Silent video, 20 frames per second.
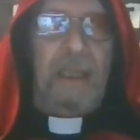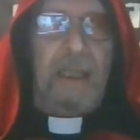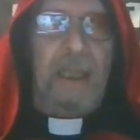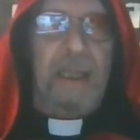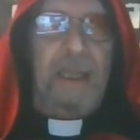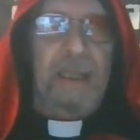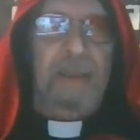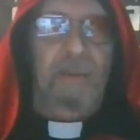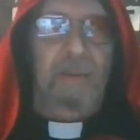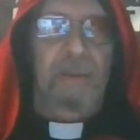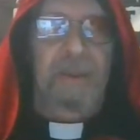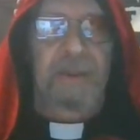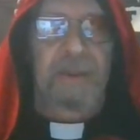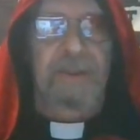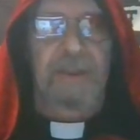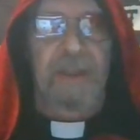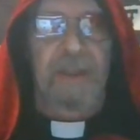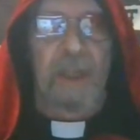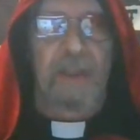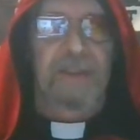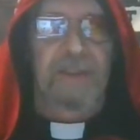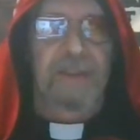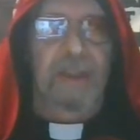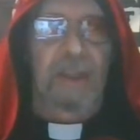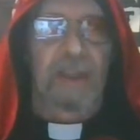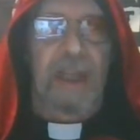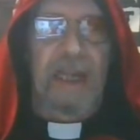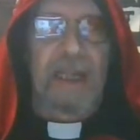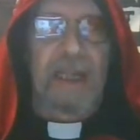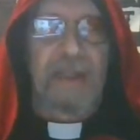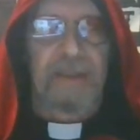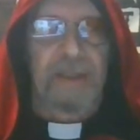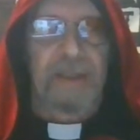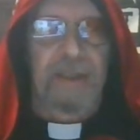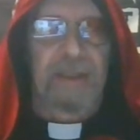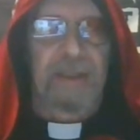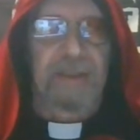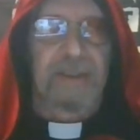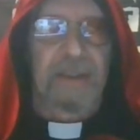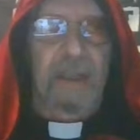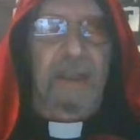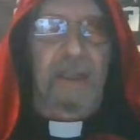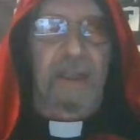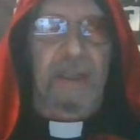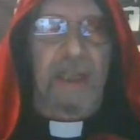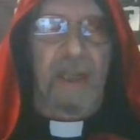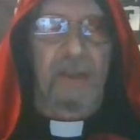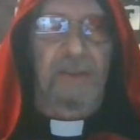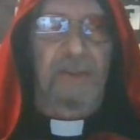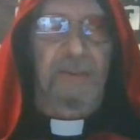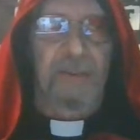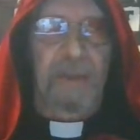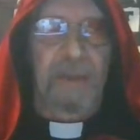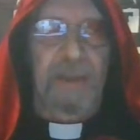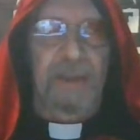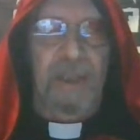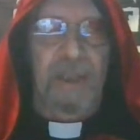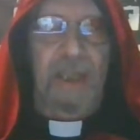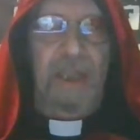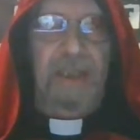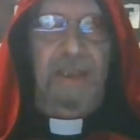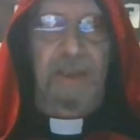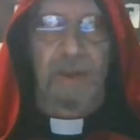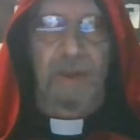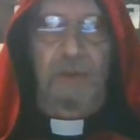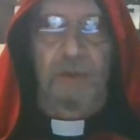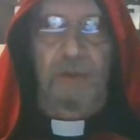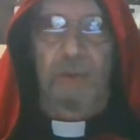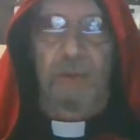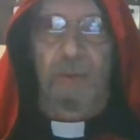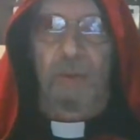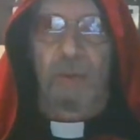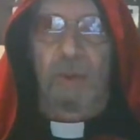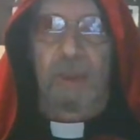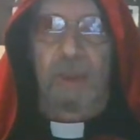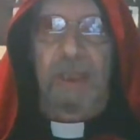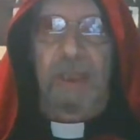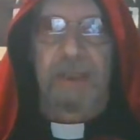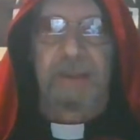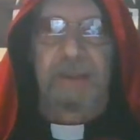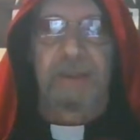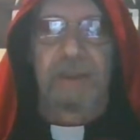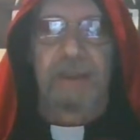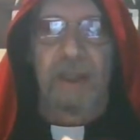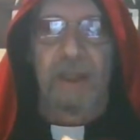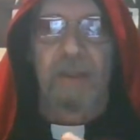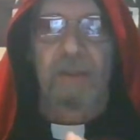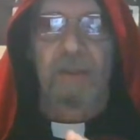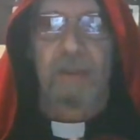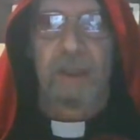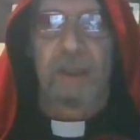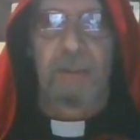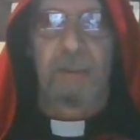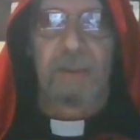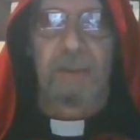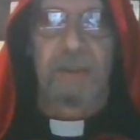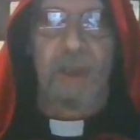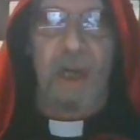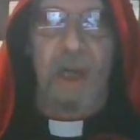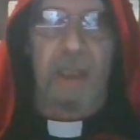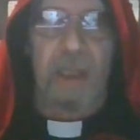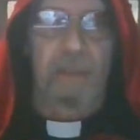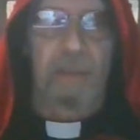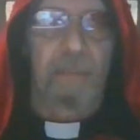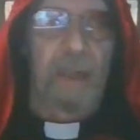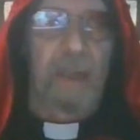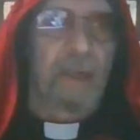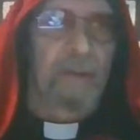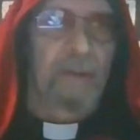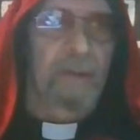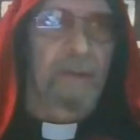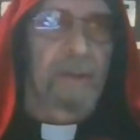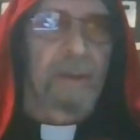And we discussed a lot of things in our council meetings, like usual. And generally, we talk about